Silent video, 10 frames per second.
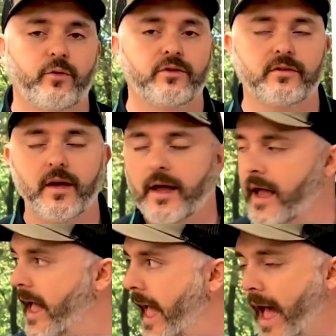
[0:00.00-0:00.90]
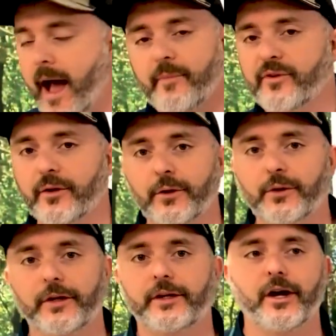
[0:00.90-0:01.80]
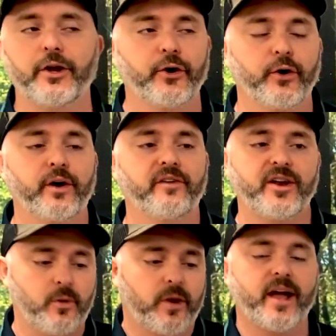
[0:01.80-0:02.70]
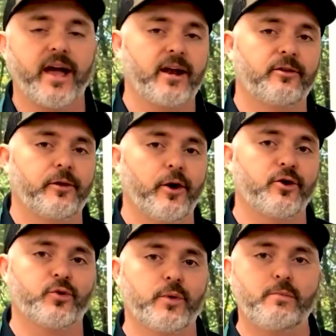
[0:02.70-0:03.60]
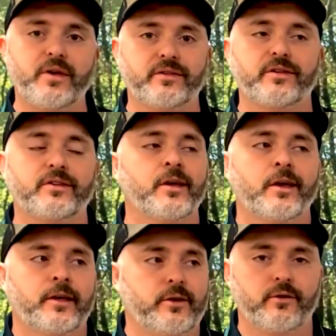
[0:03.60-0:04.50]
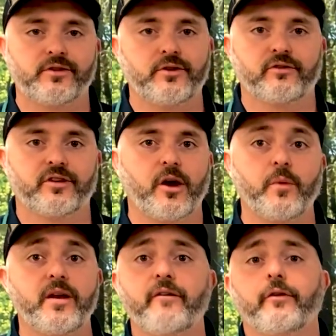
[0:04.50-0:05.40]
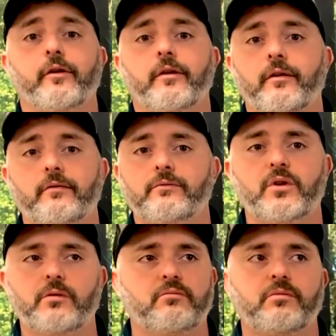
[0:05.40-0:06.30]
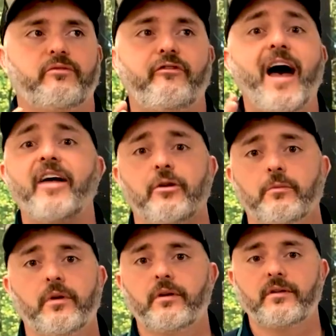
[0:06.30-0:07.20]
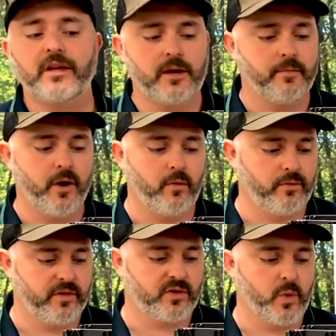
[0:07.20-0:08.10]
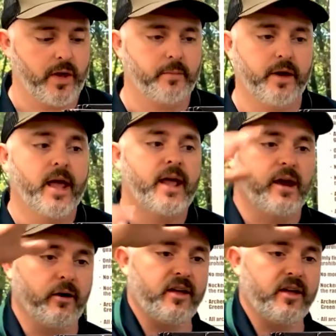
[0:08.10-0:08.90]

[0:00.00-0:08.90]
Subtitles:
which is absolutely unheard of. I know when I got into the archery business years and years ago, we never could fathom seeing a bow this quick. But here it